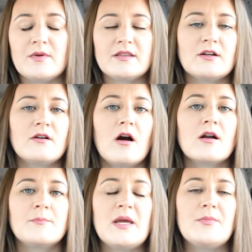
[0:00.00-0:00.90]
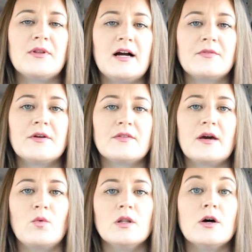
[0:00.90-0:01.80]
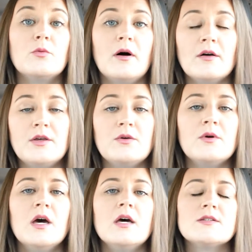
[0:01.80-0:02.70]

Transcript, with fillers: But there are people out there that will lowball you.